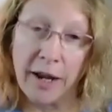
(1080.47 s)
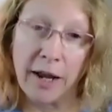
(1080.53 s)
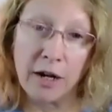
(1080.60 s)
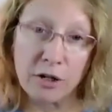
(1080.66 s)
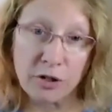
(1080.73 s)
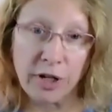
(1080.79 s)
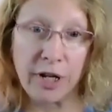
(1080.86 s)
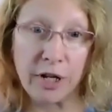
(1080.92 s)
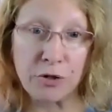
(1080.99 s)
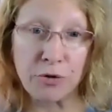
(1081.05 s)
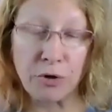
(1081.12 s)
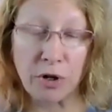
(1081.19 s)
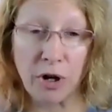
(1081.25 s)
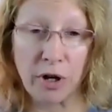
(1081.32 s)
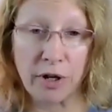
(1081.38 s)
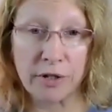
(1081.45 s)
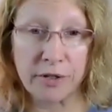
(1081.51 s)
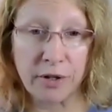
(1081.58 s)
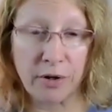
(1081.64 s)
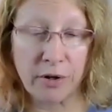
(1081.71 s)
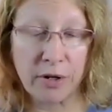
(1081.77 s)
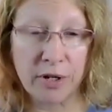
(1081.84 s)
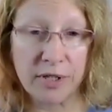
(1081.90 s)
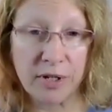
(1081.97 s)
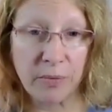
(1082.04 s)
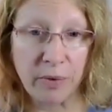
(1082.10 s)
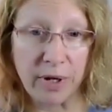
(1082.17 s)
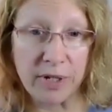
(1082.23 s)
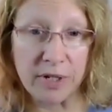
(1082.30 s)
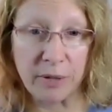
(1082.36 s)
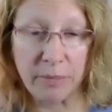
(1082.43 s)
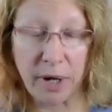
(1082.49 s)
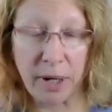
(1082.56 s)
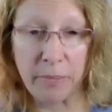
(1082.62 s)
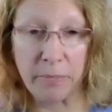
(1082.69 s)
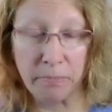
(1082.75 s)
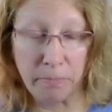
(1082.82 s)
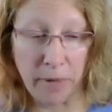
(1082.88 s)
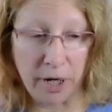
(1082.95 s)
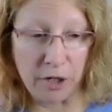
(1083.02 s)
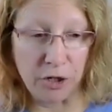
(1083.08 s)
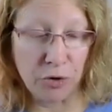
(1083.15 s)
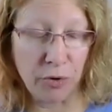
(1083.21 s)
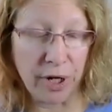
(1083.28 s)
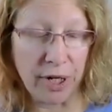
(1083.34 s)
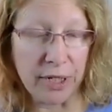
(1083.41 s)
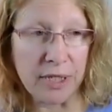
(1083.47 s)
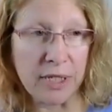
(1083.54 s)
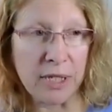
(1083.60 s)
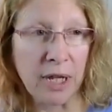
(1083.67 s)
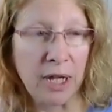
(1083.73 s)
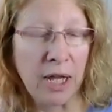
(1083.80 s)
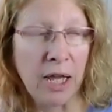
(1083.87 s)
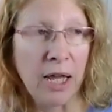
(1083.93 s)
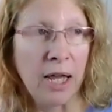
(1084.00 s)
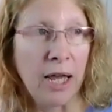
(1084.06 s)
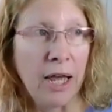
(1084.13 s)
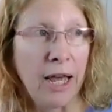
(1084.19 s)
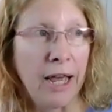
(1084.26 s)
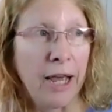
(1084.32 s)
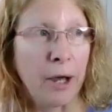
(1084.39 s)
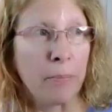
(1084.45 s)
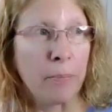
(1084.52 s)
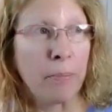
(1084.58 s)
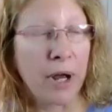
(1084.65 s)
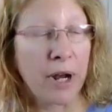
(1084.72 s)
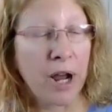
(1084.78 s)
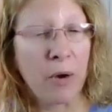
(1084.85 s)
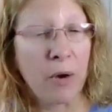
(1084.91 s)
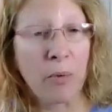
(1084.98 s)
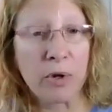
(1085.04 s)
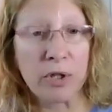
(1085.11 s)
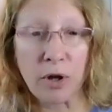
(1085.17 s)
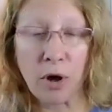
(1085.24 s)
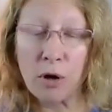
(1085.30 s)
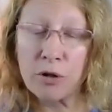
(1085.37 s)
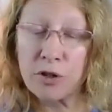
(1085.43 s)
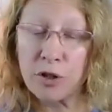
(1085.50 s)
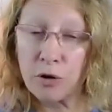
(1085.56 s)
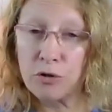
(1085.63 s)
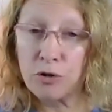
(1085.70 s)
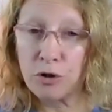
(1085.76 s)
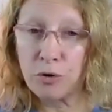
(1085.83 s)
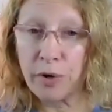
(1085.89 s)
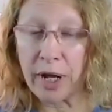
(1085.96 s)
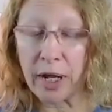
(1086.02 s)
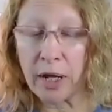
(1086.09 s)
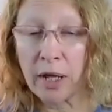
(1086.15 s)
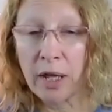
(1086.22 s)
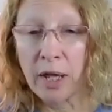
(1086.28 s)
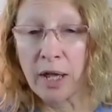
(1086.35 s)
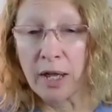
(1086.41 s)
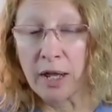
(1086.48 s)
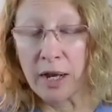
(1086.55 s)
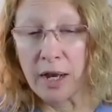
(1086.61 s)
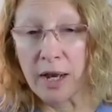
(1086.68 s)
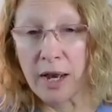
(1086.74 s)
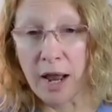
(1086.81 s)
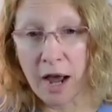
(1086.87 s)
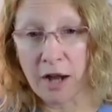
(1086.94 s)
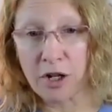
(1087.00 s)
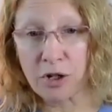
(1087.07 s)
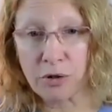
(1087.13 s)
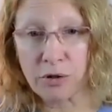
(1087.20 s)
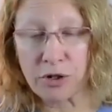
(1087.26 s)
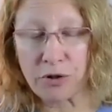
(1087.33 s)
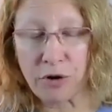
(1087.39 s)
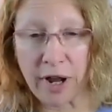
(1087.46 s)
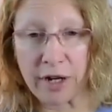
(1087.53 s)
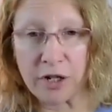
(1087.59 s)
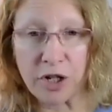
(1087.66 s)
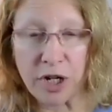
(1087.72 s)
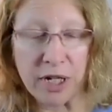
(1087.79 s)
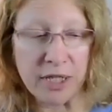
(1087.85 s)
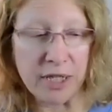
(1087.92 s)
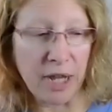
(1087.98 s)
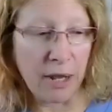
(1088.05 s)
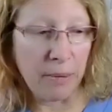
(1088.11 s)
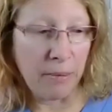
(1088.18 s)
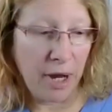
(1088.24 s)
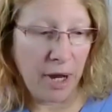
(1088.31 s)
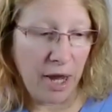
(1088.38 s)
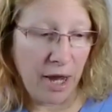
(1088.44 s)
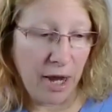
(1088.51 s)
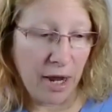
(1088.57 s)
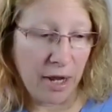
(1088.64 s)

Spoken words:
and actually itraconazole because it went to my joints. But I was also doing natural strategies, and